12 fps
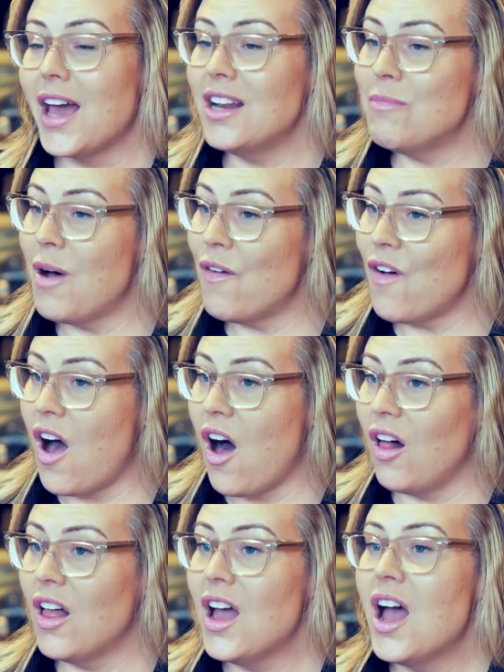and, above
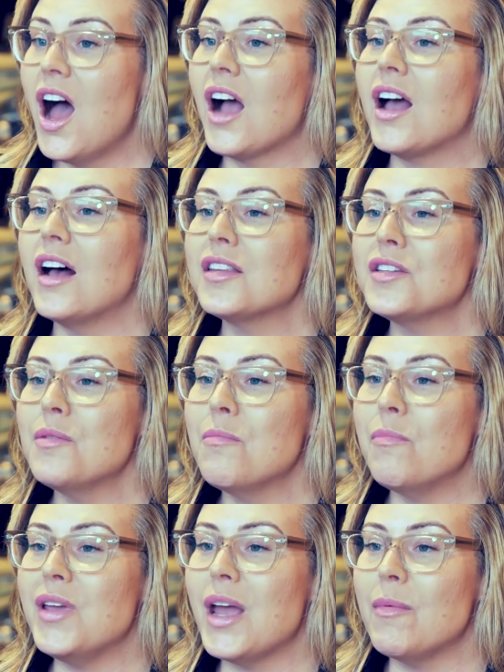all, a
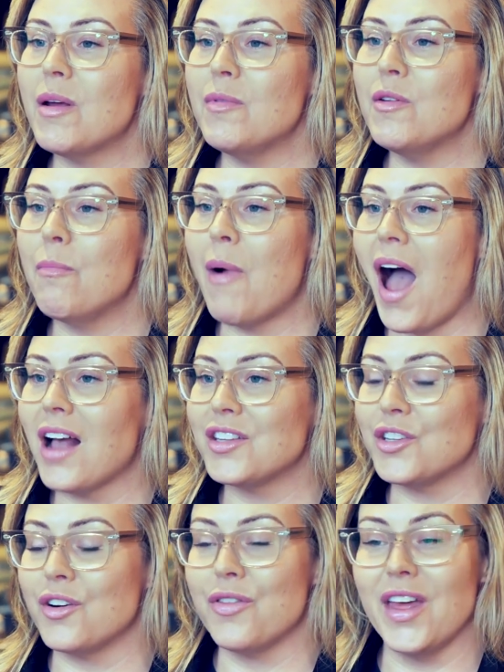custom B M W
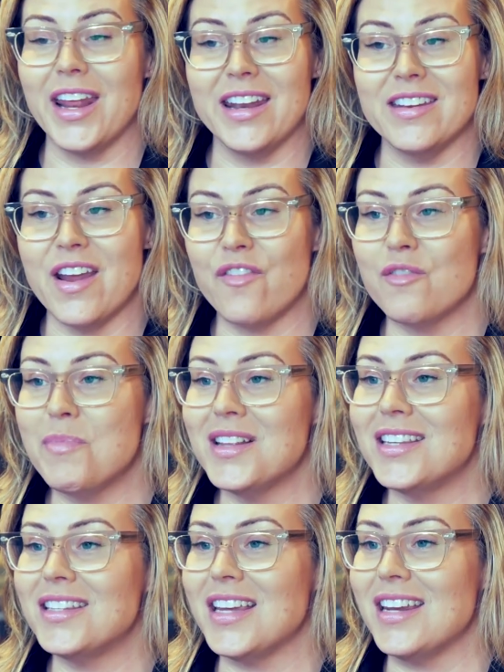Boxer that had never
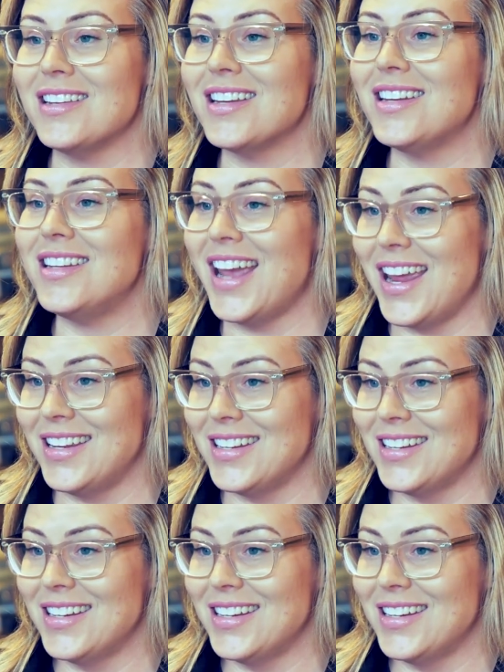been seen to date.